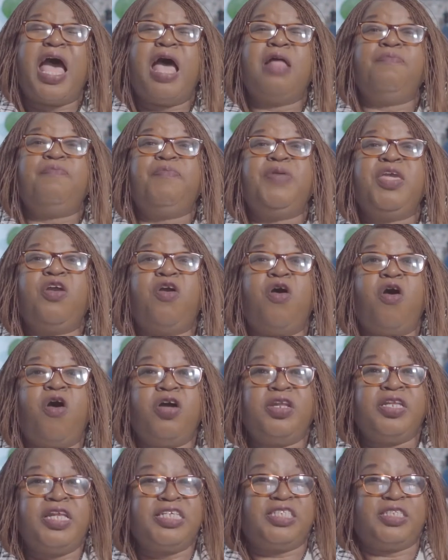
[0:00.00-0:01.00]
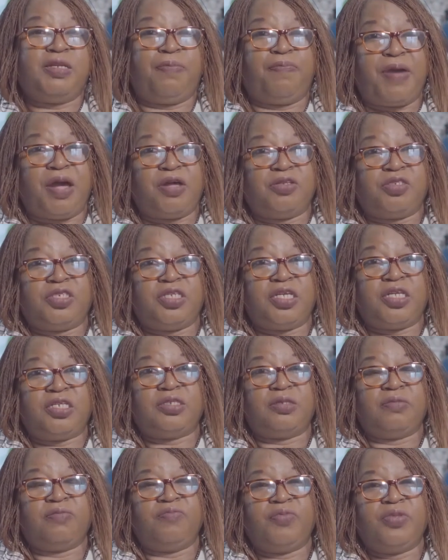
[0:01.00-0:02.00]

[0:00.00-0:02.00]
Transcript: and be honest about it.